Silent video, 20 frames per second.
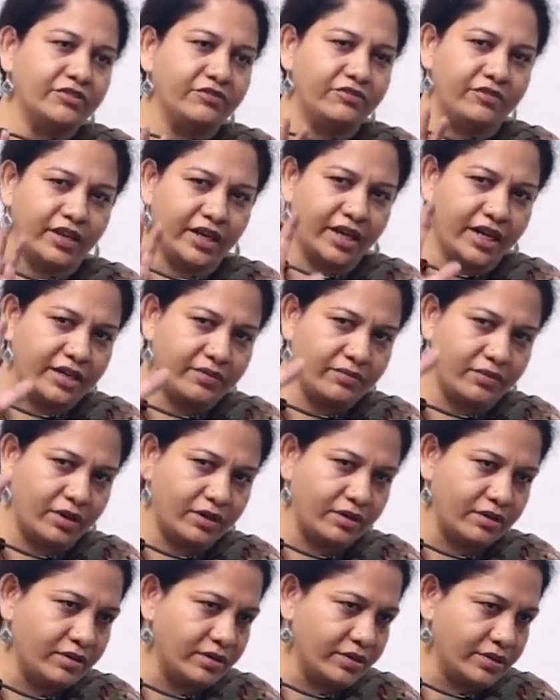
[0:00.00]
forget
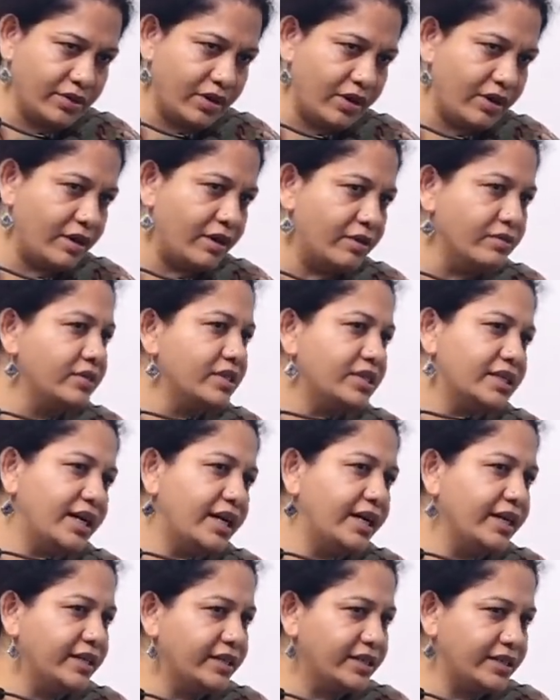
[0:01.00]
what goes on
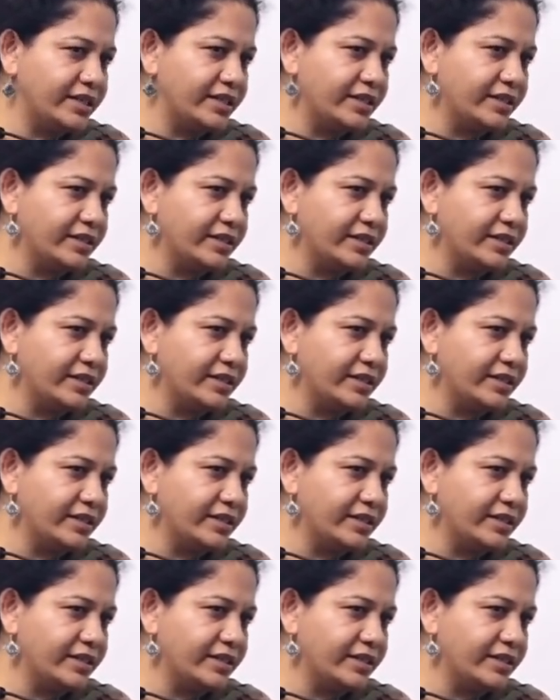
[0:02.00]
outside